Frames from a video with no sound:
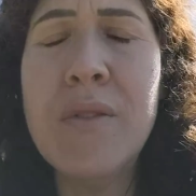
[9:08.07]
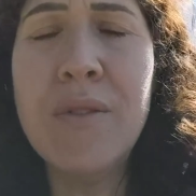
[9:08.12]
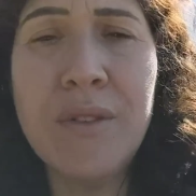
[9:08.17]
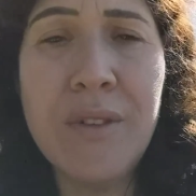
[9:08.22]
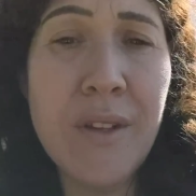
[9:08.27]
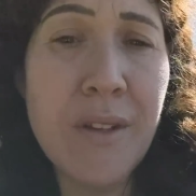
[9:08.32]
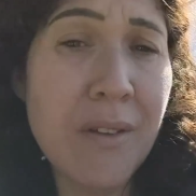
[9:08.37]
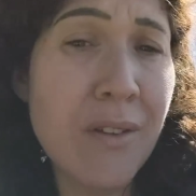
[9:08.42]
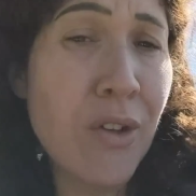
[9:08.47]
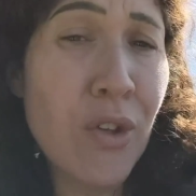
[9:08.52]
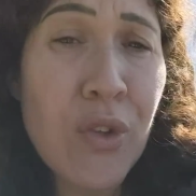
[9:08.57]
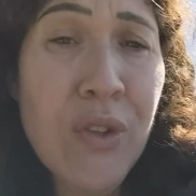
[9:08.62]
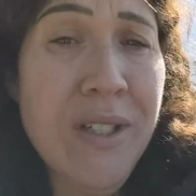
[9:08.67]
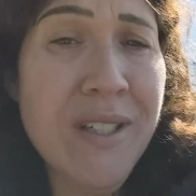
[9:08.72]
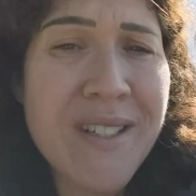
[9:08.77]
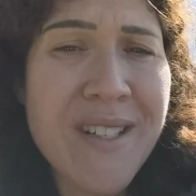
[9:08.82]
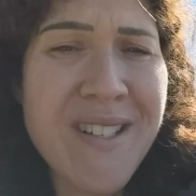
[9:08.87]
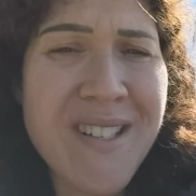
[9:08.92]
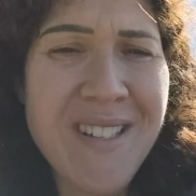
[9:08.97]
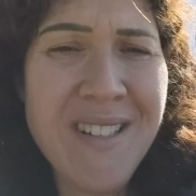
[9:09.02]
the
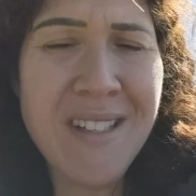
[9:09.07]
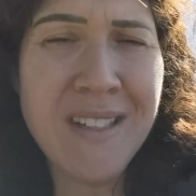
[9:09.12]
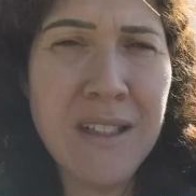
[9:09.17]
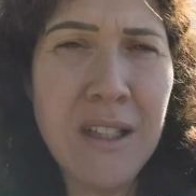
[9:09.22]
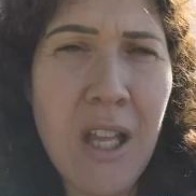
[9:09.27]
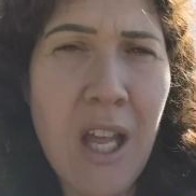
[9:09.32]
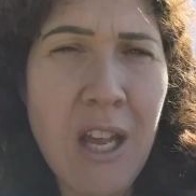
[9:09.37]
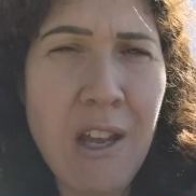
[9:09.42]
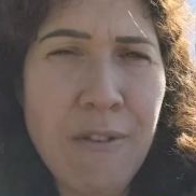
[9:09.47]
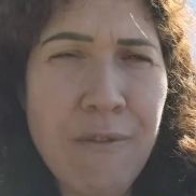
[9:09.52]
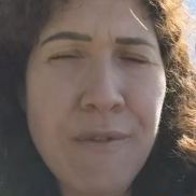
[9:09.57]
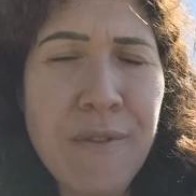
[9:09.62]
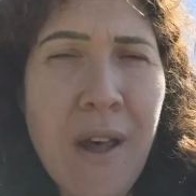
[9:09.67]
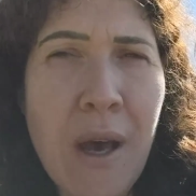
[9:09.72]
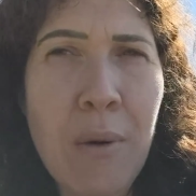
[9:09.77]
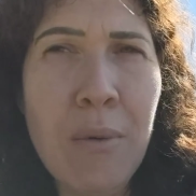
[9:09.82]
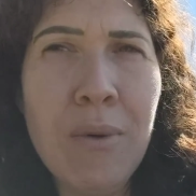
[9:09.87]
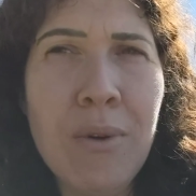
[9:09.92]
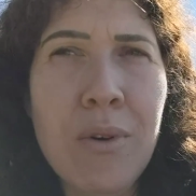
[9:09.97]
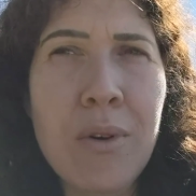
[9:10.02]
good in life
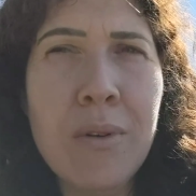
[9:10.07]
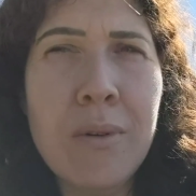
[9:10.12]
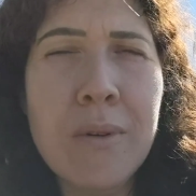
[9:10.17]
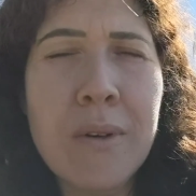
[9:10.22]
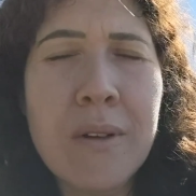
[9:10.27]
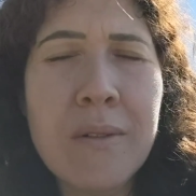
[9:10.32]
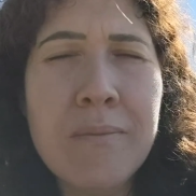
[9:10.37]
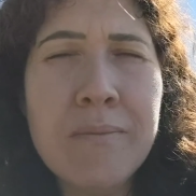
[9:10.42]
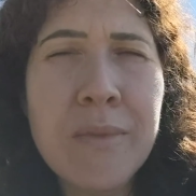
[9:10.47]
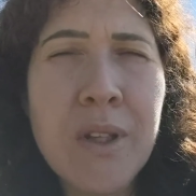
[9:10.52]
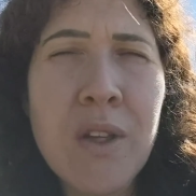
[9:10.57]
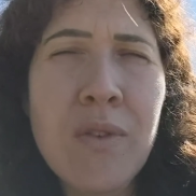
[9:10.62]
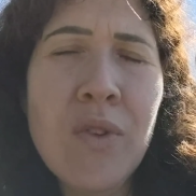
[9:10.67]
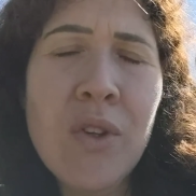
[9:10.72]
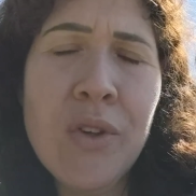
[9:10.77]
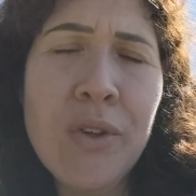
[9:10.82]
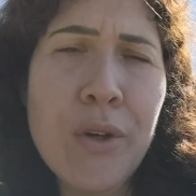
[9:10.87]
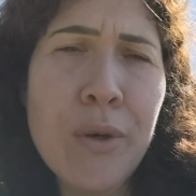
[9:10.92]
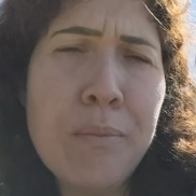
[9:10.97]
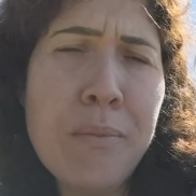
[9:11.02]
that will give you a
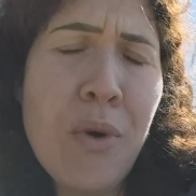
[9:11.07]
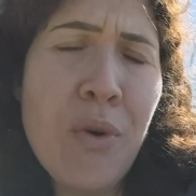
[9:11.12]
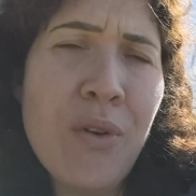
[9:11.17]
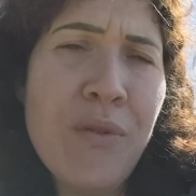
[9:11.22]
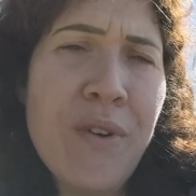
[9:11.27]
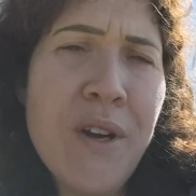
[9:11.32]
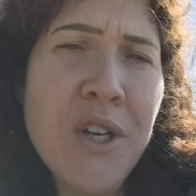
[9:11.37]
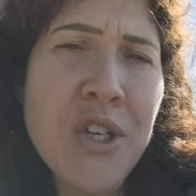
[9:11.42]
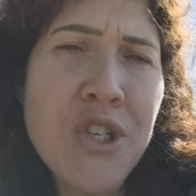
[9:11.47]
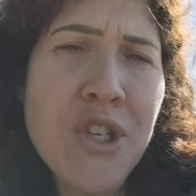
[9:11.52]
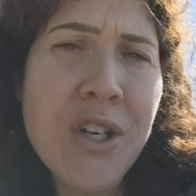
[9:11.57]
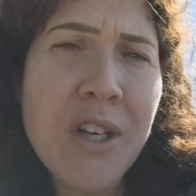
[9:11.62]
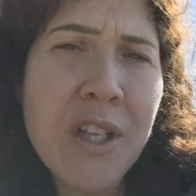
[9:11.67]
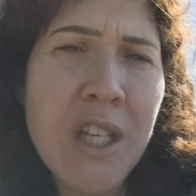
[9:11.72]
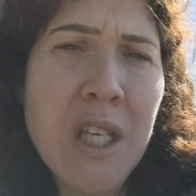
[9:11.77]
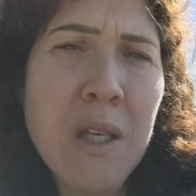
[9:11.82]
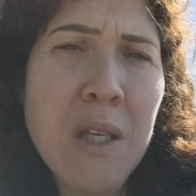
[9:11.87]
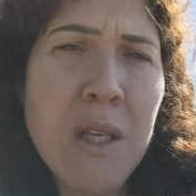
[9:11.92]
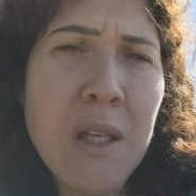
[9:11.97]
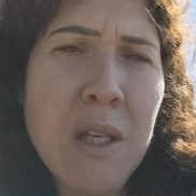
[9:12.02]
little motivation to
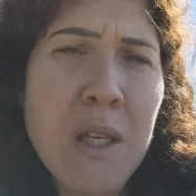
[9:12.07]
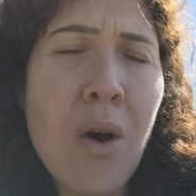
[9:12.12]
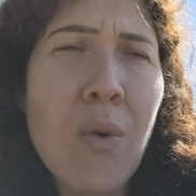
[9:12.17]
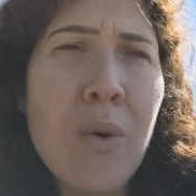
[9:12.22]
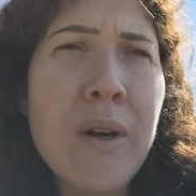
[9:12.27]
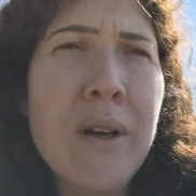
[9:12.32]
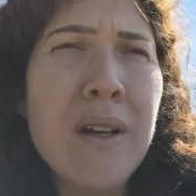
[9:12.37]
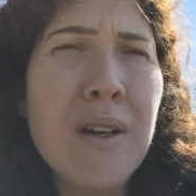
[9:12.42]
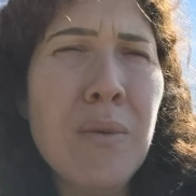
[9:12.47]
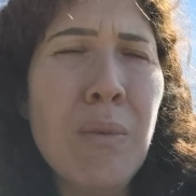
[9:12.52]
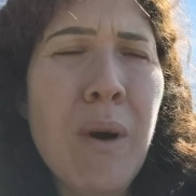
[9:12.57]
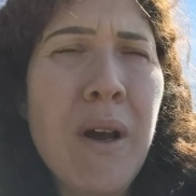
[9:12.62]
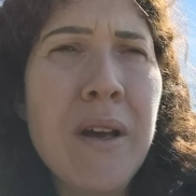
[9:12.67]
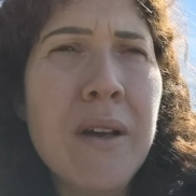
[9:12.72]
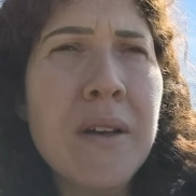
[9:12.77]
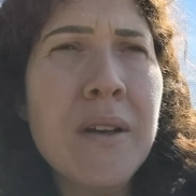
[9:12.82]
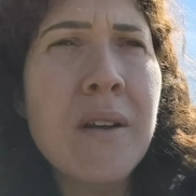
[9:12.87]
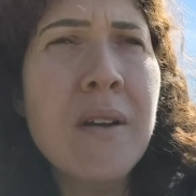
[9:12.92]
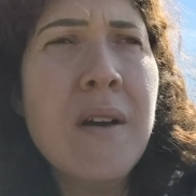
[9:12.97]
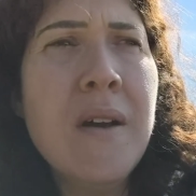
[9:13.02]
keep going
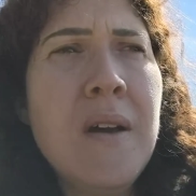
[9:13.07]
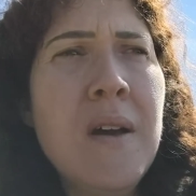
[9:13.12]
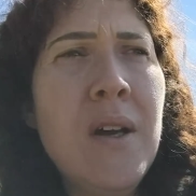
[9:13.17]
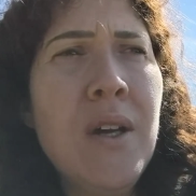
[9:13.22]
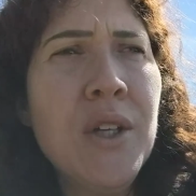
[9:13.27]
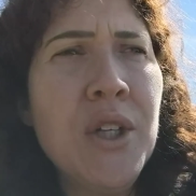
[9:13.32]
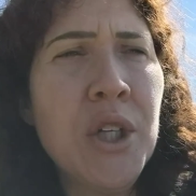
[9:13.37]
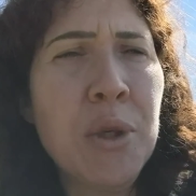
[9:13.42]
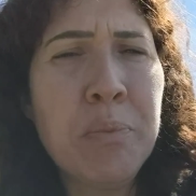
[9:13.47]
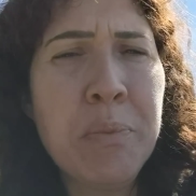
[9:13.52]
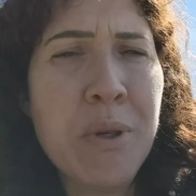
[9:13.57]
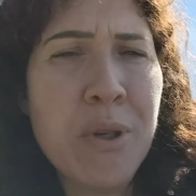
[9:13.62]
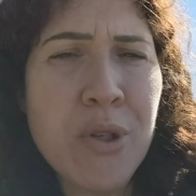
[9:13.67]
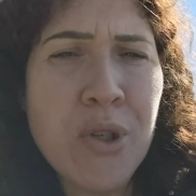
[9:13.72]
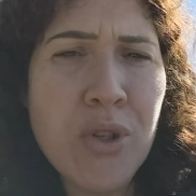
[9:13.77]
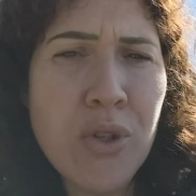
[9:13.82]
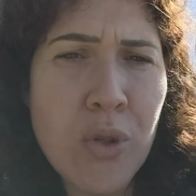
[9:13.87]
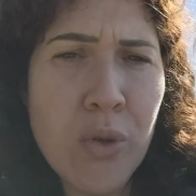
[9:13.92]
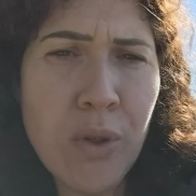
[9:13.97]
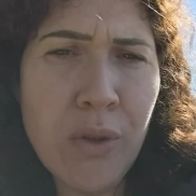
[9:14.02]
when your
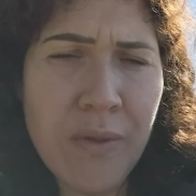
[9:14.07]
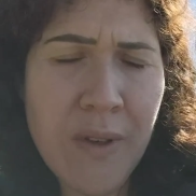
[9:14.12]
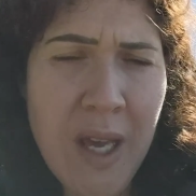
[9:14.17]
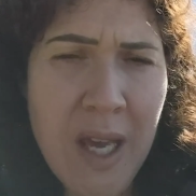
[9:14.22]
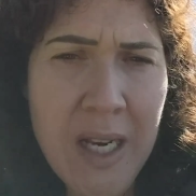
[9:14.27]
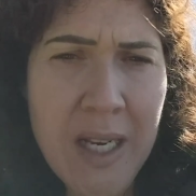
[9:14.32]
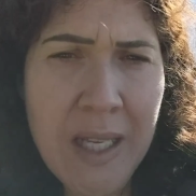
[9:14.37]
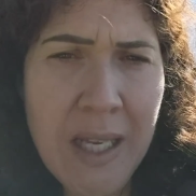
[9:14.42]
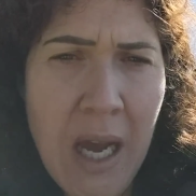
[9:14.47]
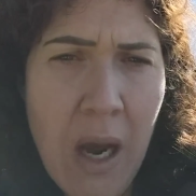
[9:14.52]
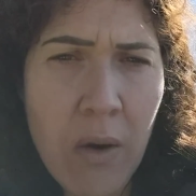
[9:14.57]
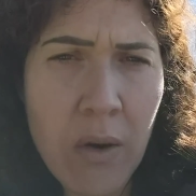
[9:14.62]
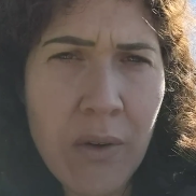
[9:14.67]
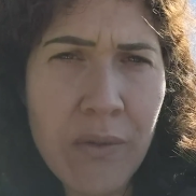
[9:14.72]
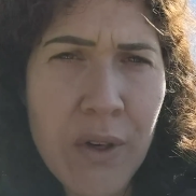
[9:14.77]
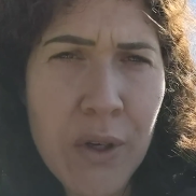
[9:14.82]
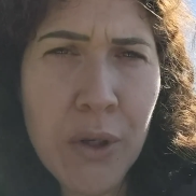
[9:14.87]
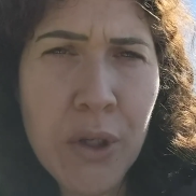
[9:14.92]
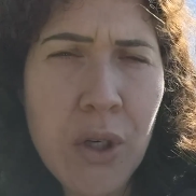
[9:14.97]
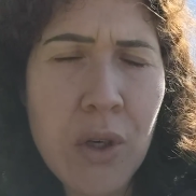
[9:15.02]
pursuit of getting out of
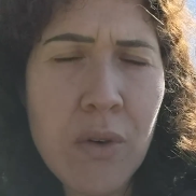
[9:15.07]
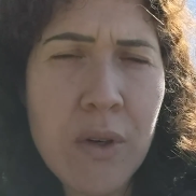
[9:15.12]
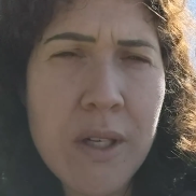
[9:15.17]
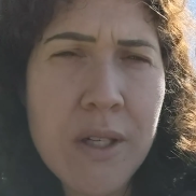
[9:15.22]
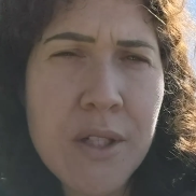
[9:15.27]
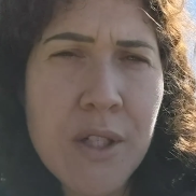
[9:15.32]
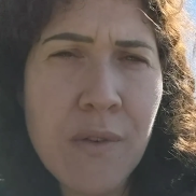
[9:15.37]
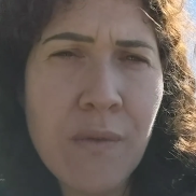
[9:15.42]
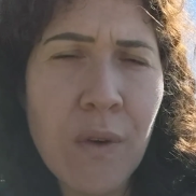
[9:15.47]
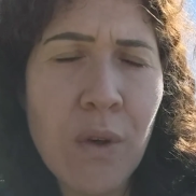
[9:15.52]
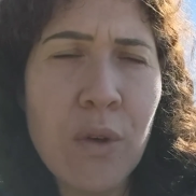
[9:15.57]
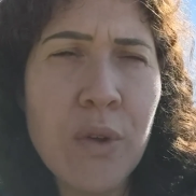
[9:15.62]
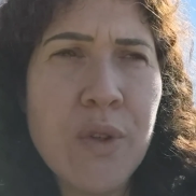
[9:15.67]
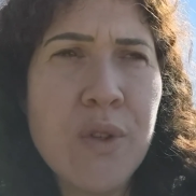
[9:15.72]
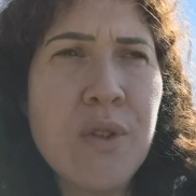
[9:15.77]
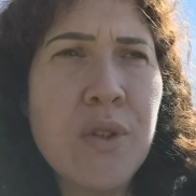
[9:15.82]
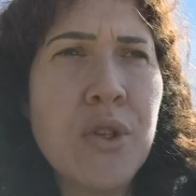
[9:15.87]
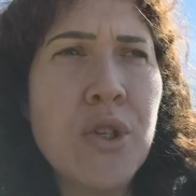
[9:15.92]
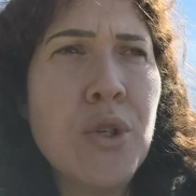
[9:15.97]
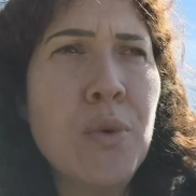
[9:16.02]
your current difficult
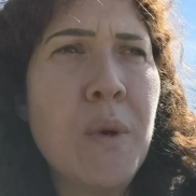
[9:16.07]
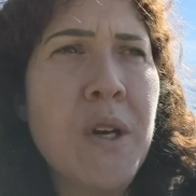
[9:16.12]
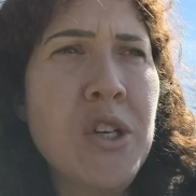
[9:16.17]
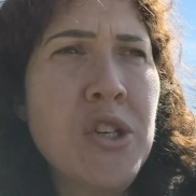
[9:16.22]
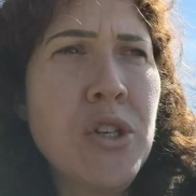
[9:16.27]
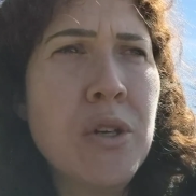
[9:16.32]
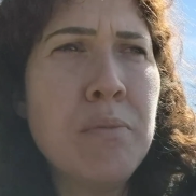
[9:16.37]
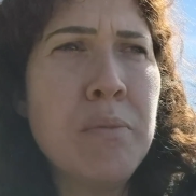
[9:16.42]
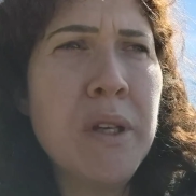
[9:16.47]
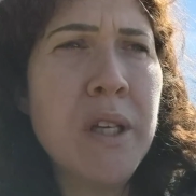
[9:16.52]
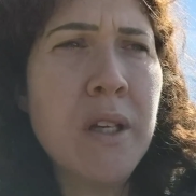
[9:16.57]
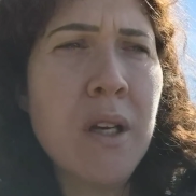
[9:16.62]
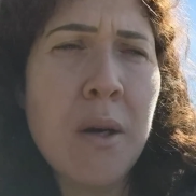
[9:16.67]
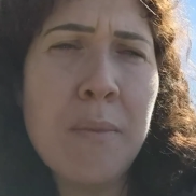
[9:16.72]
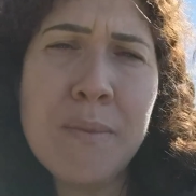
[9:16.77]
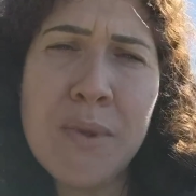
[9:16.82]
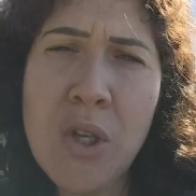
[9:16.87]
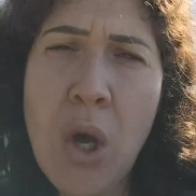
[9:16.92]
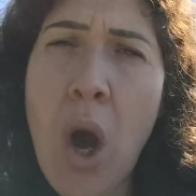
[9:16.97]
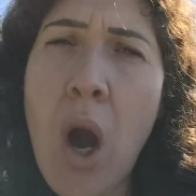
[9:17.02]
situation
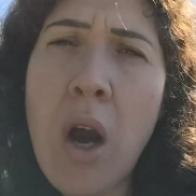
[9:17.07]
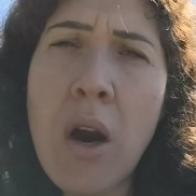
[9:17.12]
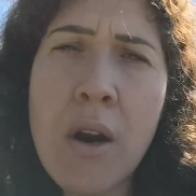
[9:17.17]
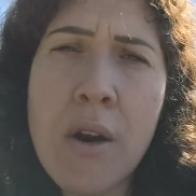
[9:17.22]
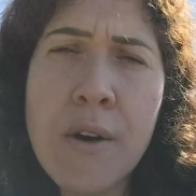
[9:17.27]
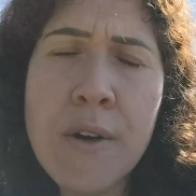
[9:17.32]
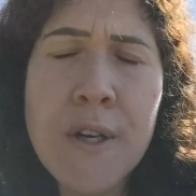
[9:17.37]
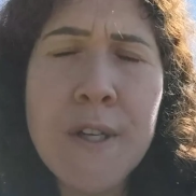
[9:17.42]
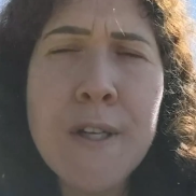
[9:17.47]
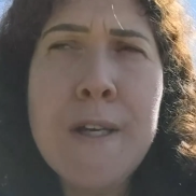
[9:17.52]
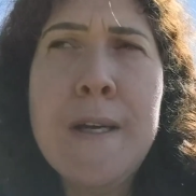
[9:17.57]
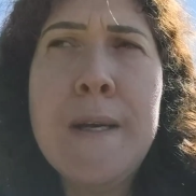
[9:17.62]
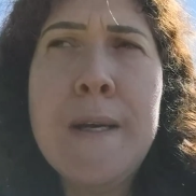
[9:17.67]
becomes hard?